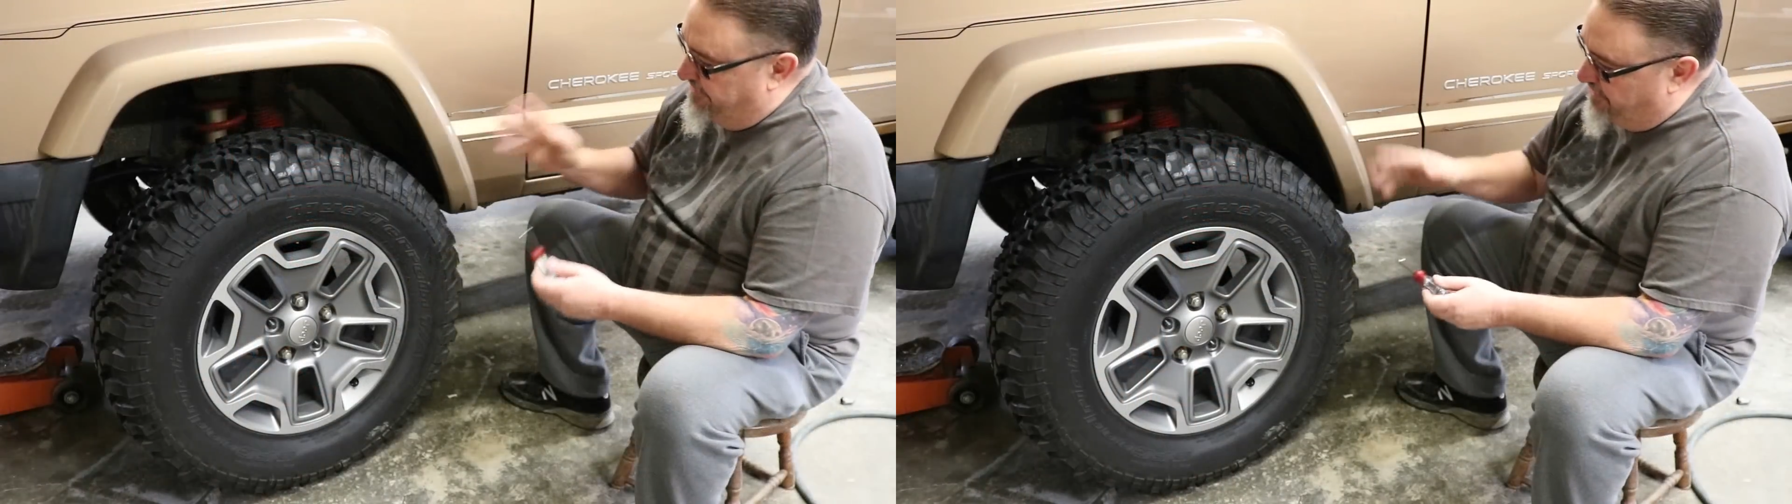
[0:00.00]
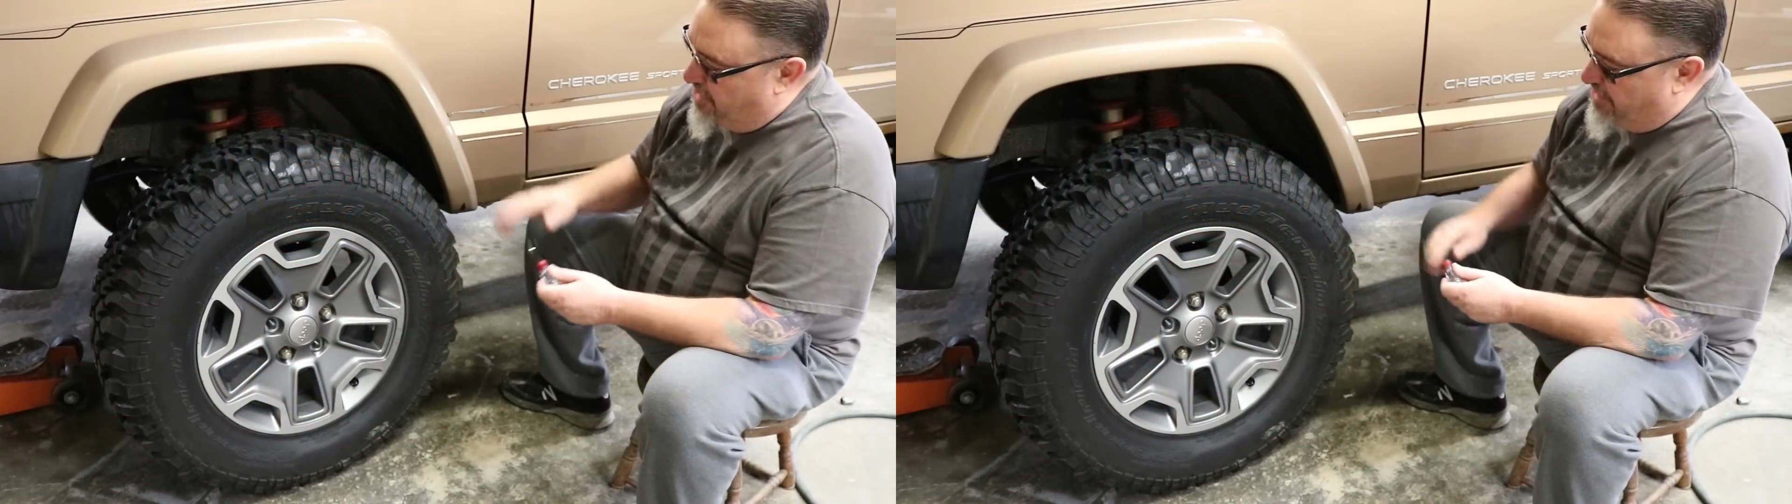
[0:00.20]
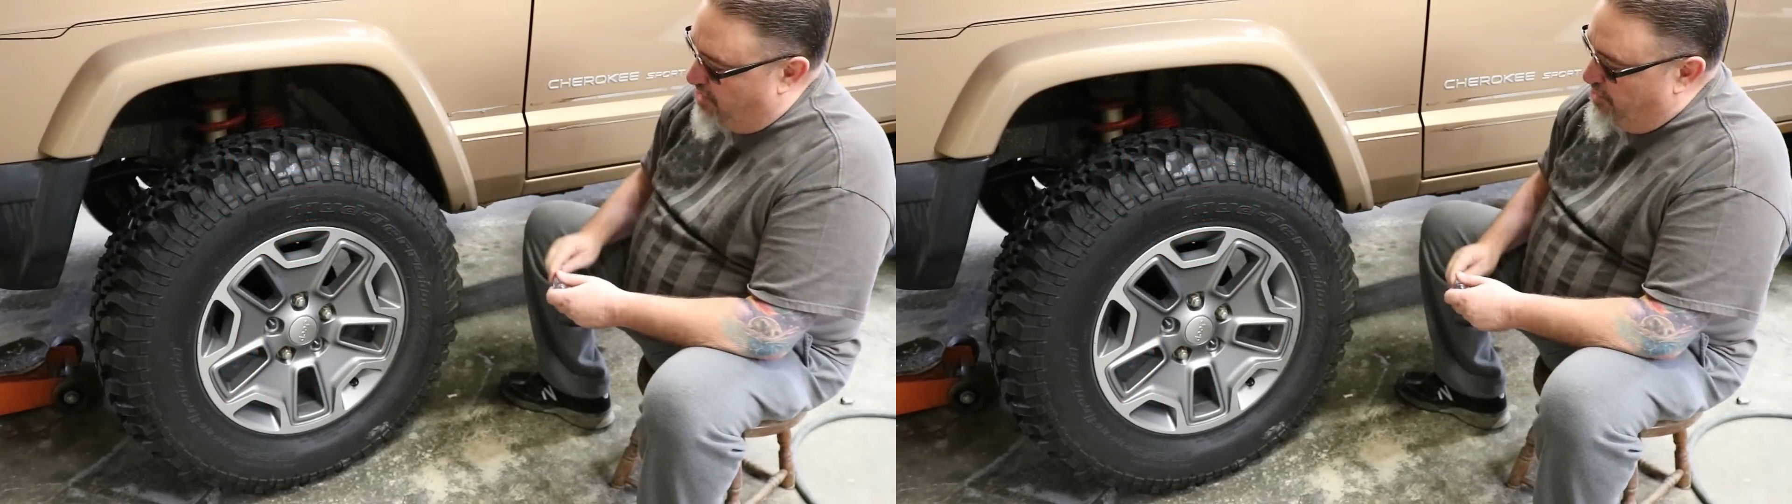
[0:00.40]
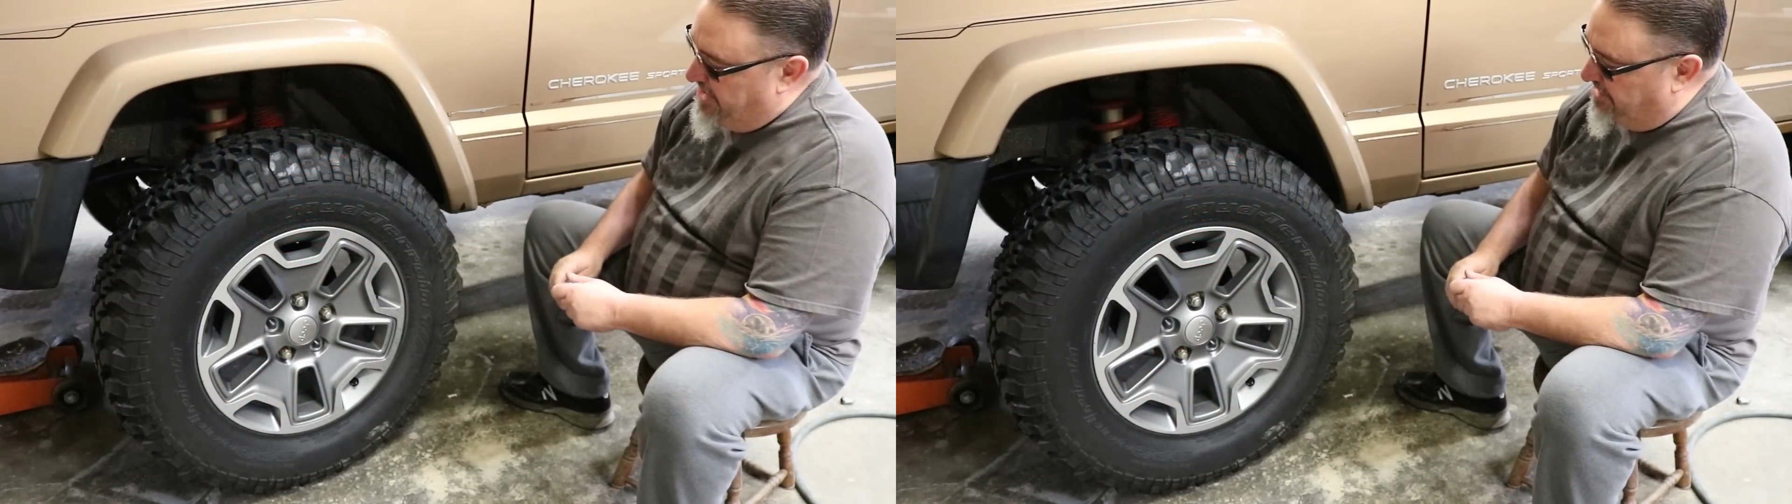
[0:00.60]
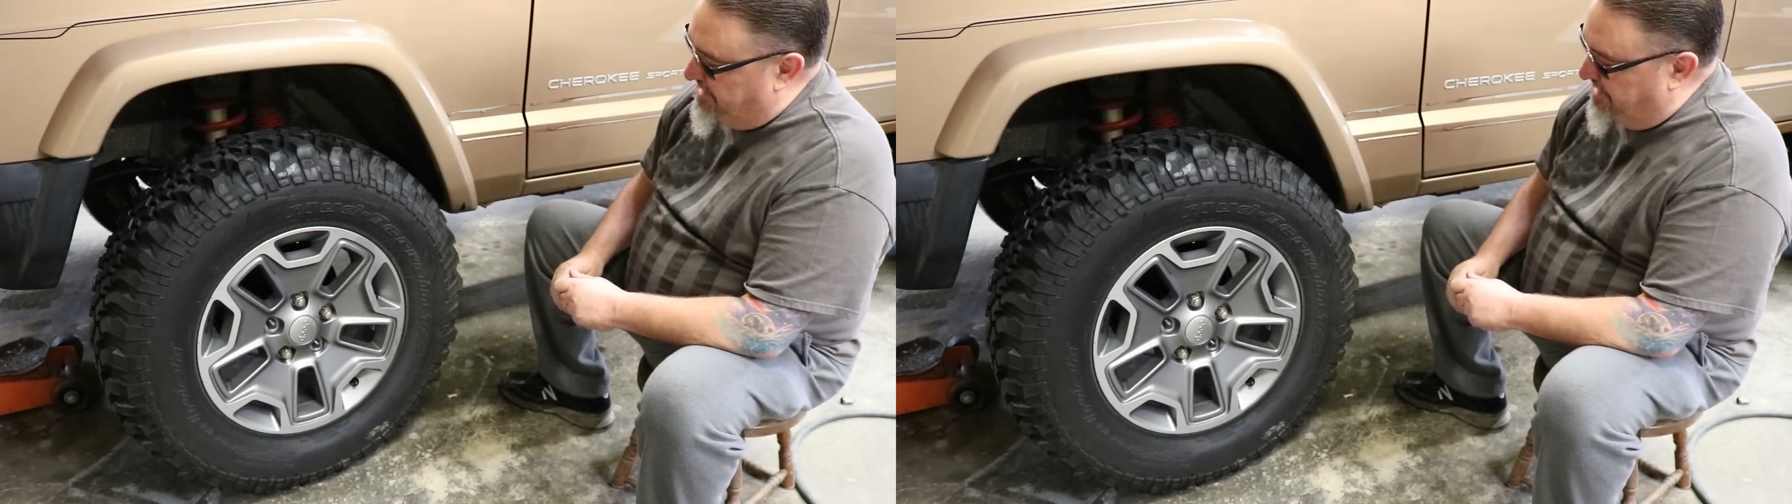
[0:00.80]
thrown our
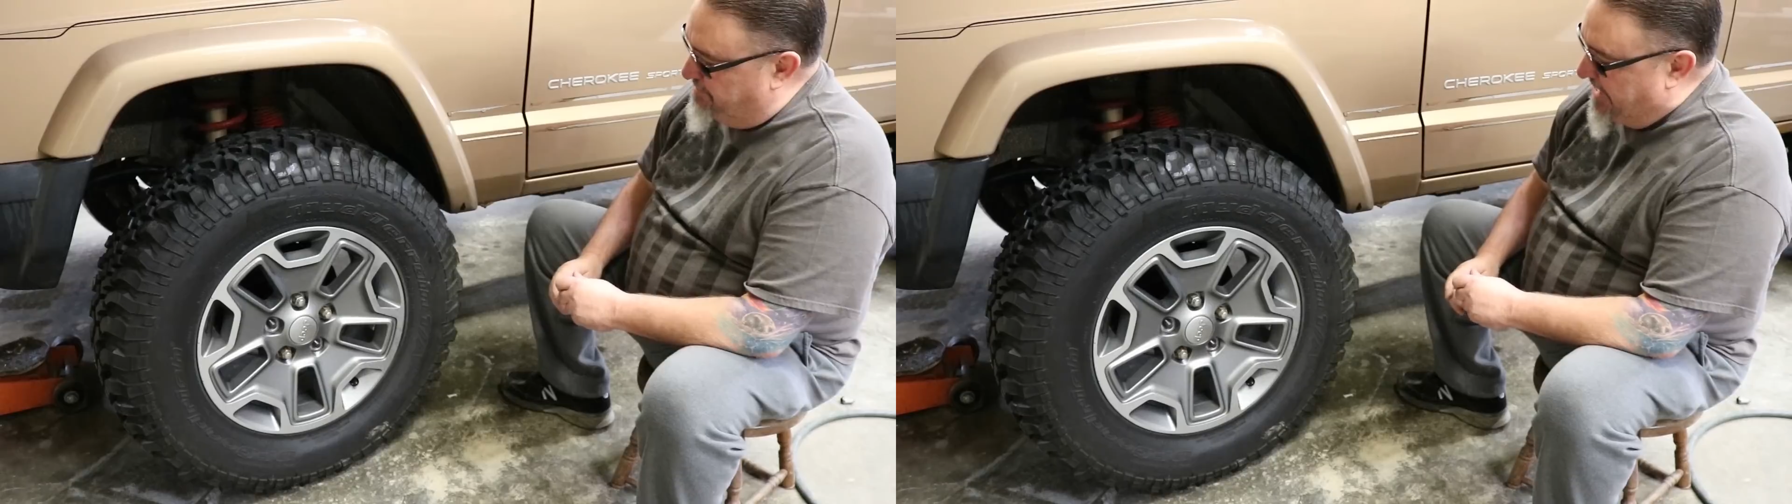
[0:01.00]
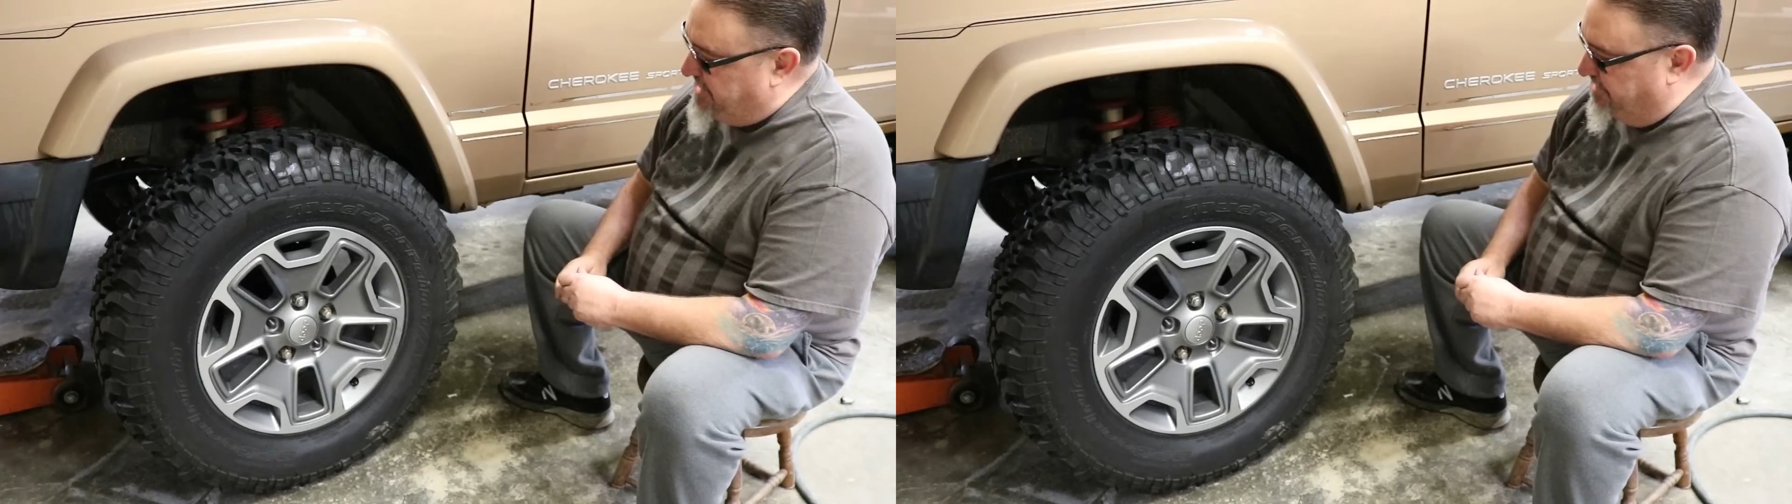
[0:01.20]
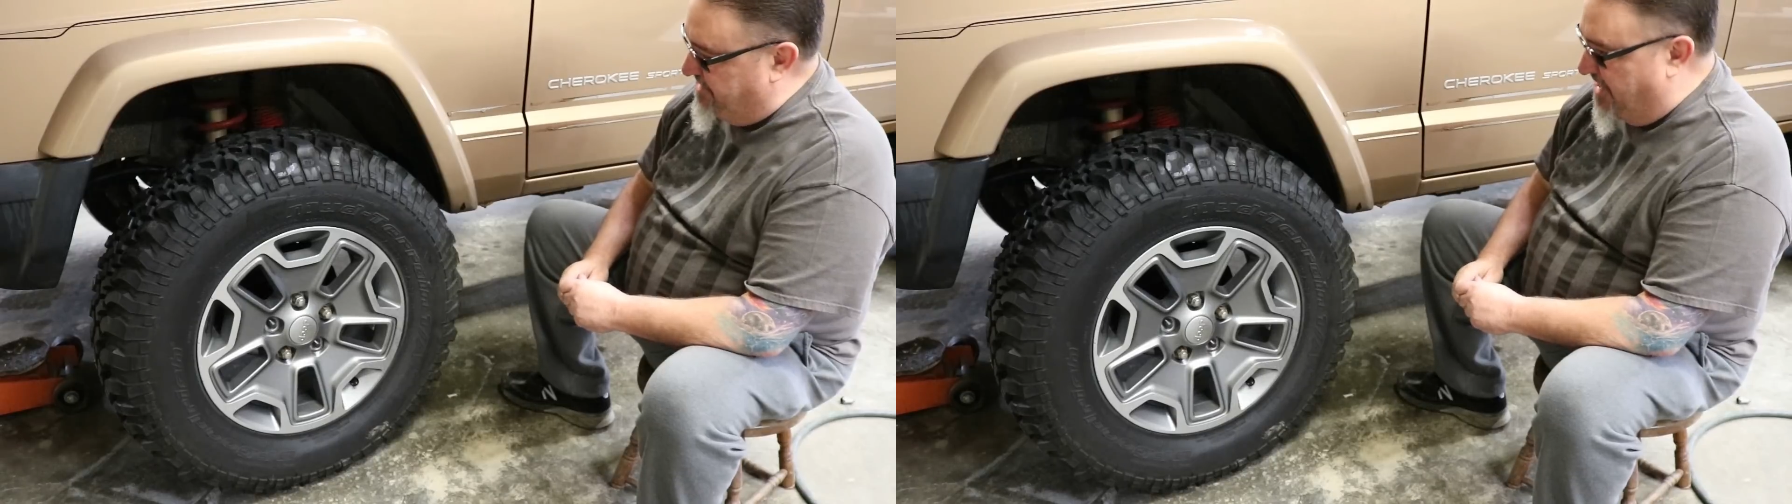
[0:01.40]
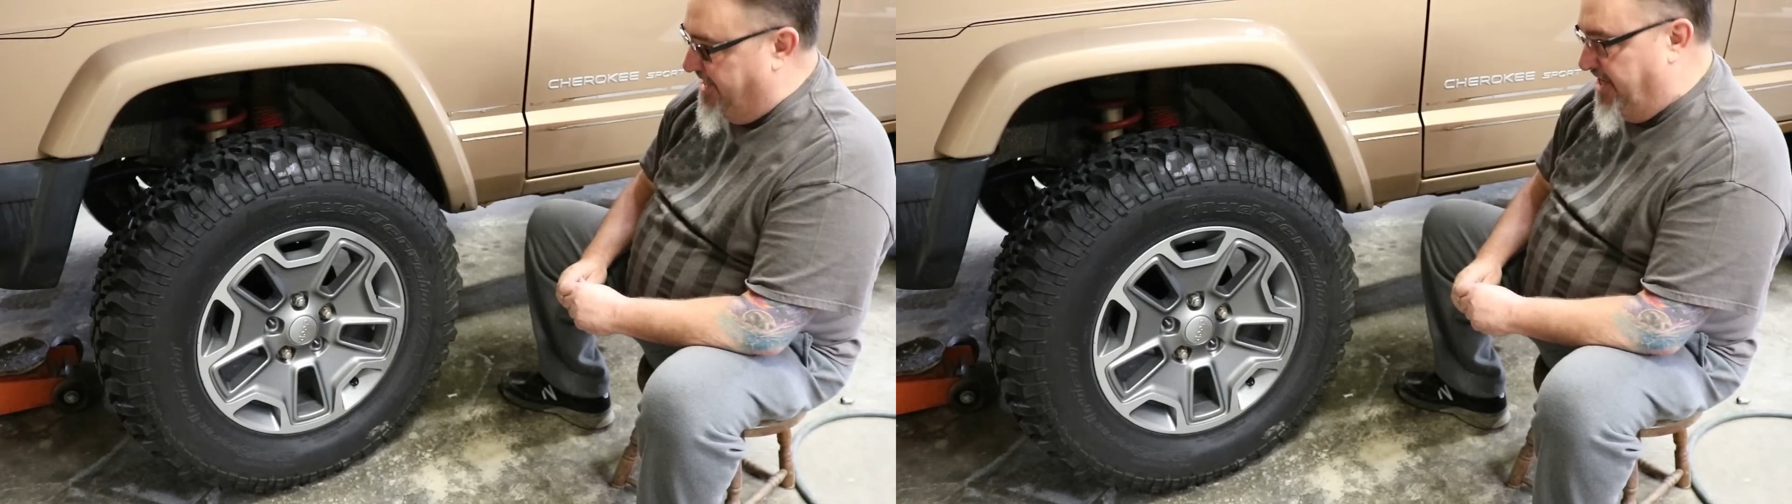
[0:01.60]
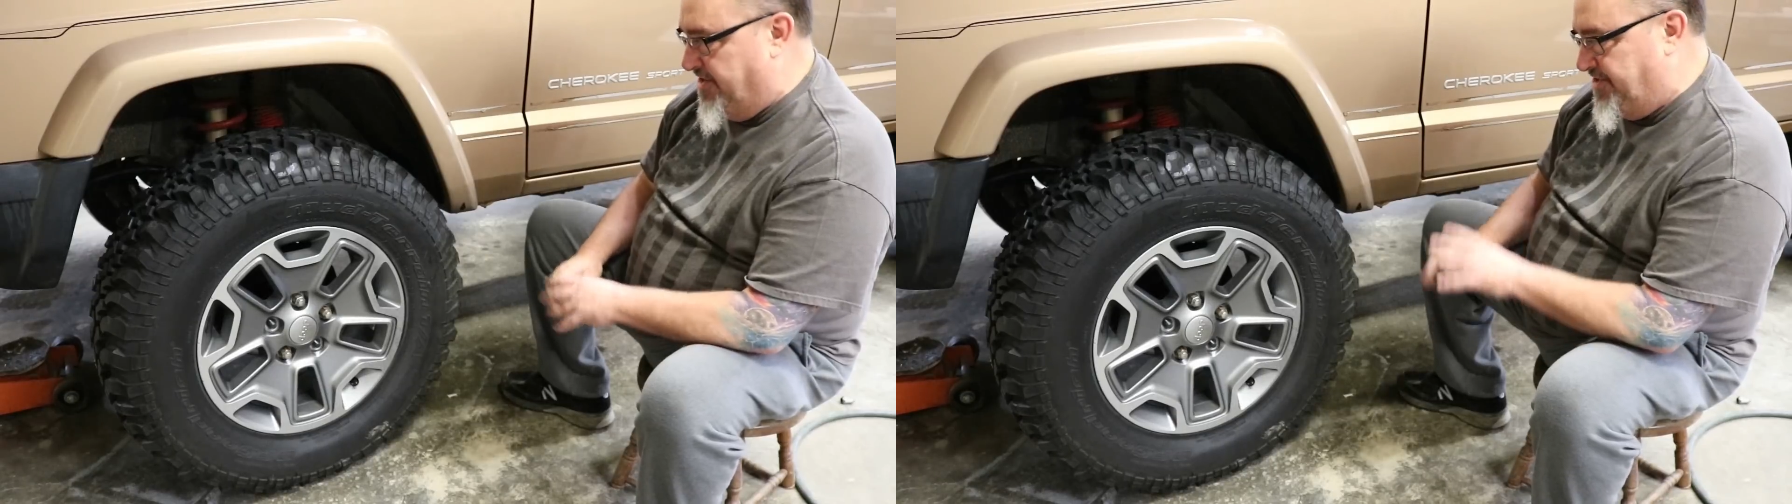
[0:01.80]
wheels and spacers on
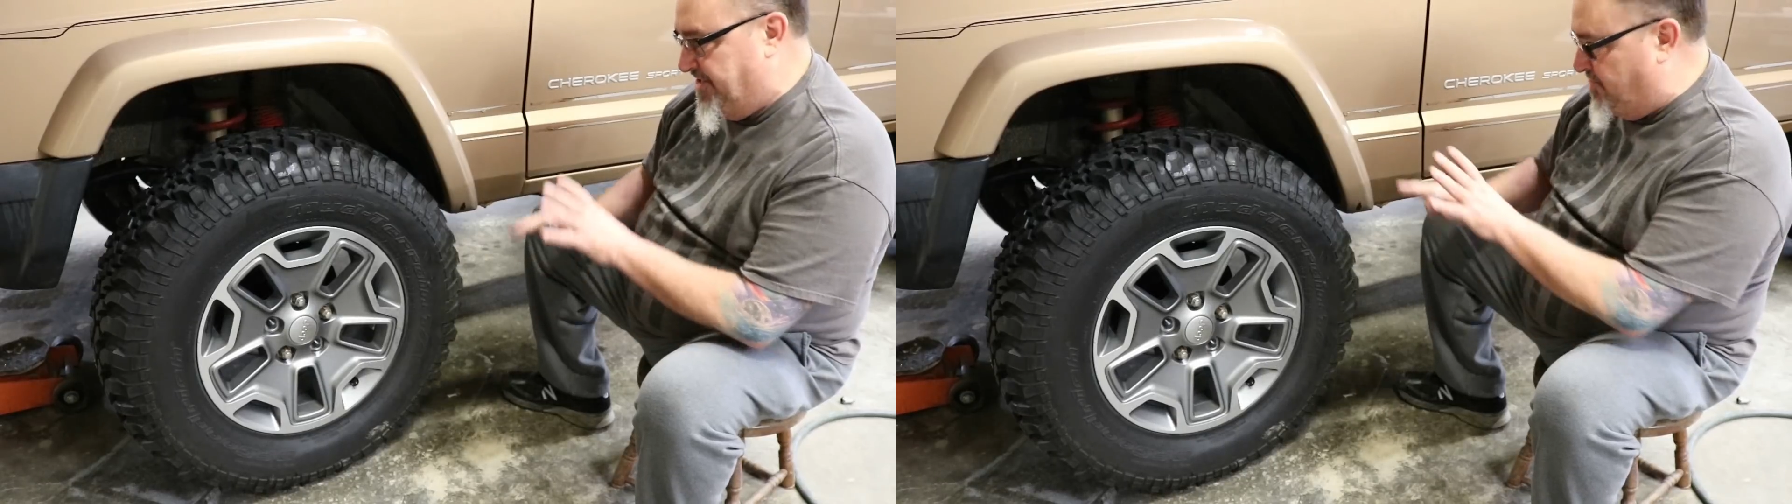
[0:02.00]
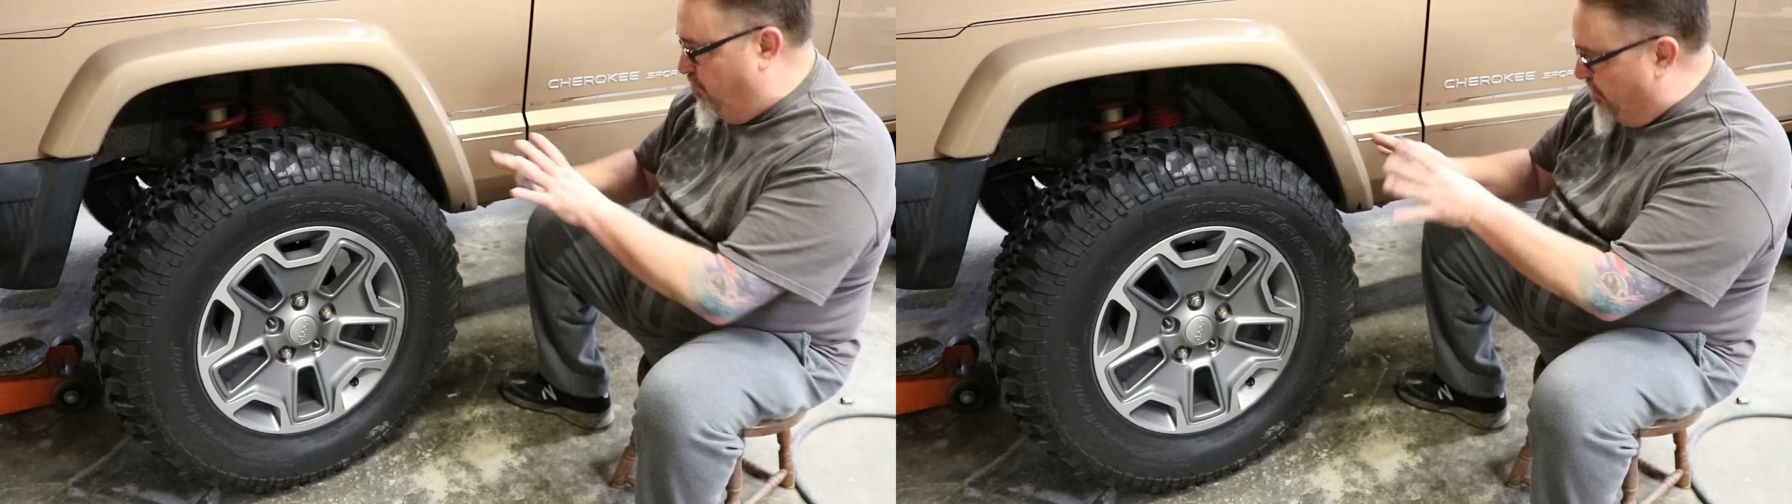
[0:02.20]
here just